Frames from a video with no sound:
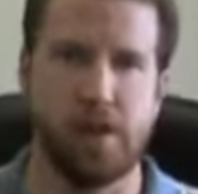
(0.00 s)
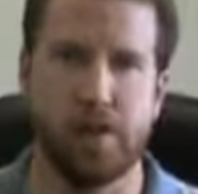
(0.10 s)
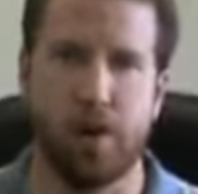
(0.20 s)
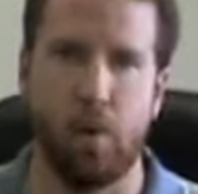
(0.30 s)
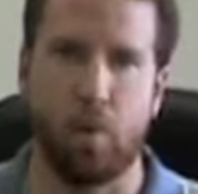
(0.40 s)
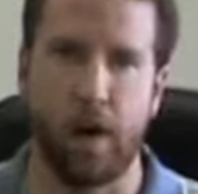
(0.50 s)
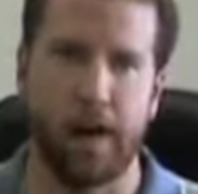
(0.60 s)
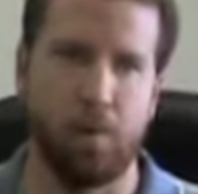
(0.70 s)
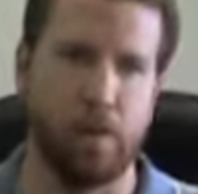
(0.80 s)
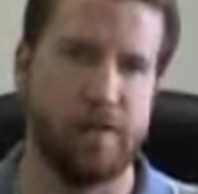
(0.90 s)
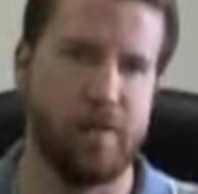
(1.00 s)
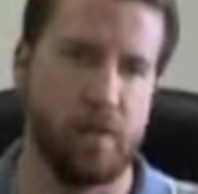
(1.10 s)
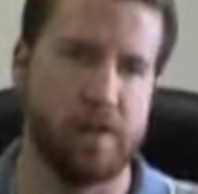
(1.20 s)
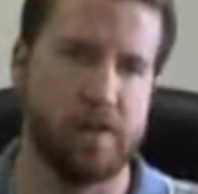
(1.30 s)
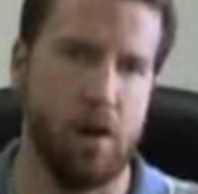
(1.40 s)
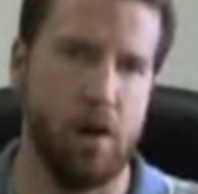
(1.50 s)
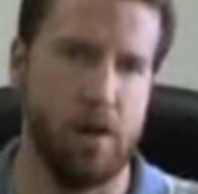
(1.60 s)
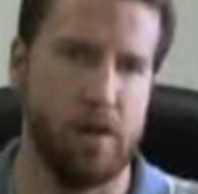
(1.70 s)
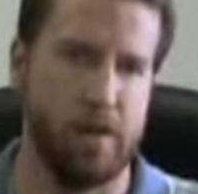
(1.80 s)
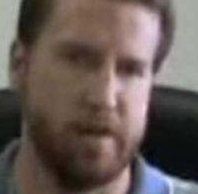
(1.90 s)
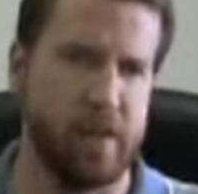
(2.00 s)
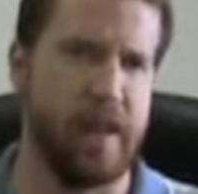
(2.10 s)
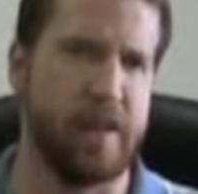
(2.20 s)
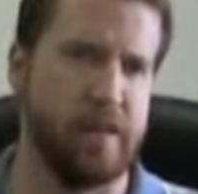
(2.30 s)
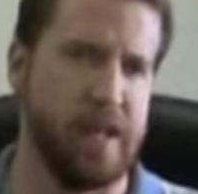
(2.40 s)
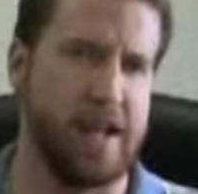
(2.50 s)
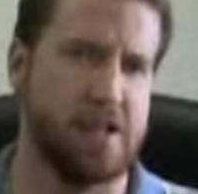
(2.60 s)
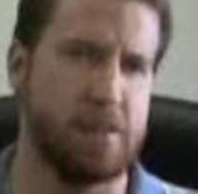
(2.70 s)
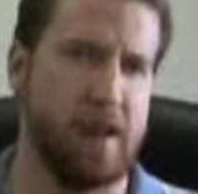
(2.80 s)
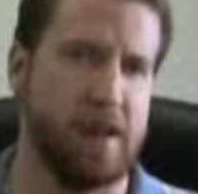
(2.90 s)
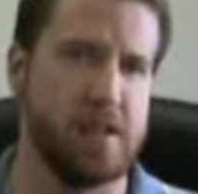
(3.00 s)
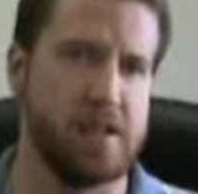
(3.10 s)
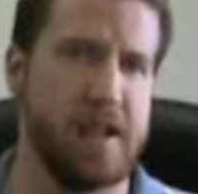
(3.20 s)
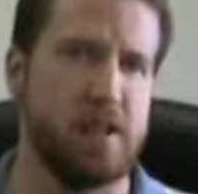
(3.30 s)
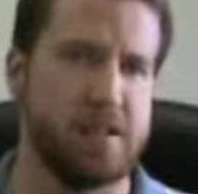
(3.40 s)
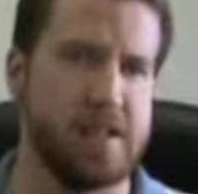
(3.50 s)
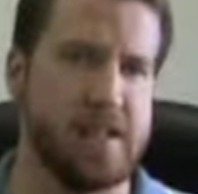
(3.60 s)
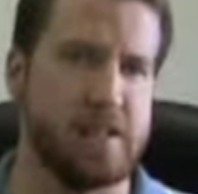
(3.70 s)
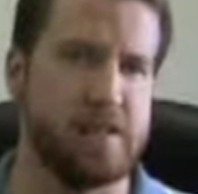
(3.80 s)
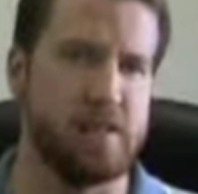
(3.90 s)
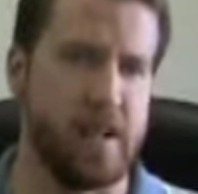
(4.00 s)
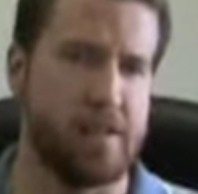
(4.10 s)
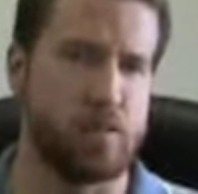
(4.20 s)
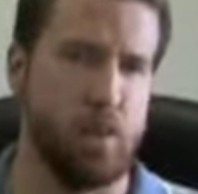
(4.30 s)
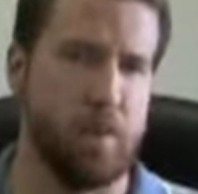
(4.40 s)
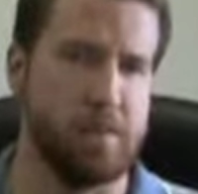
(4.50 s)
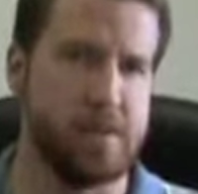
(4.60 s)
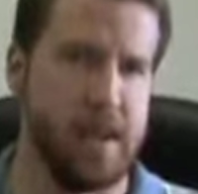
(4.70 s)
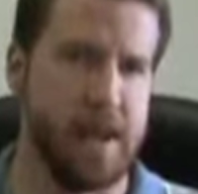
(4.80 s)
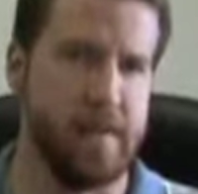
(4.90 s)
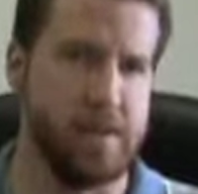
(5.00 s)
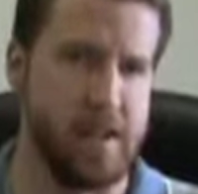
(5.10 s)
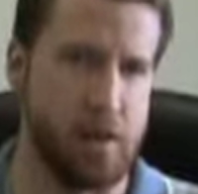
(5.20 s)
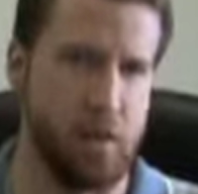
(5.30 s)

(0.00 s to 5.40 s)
So again, we're going to focus on the last three entities, the LLCs, the S corps, and the C